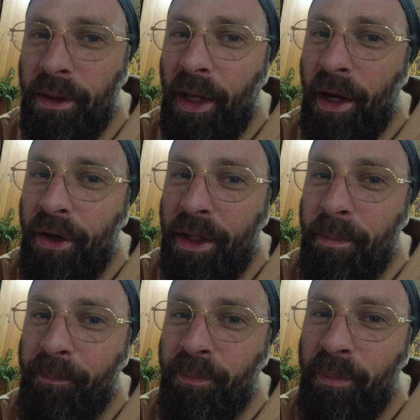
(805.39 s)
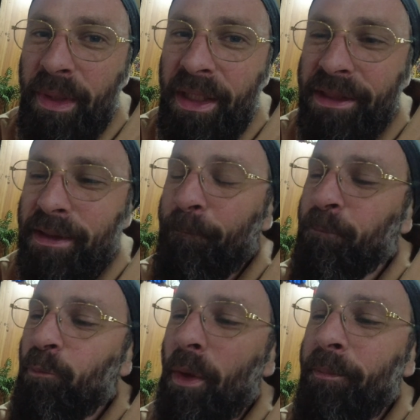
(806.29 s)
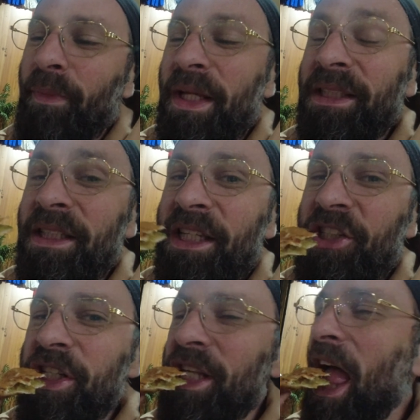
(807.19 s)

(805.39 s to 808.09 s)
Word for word: carrot, peas. Mmm, it's delicious.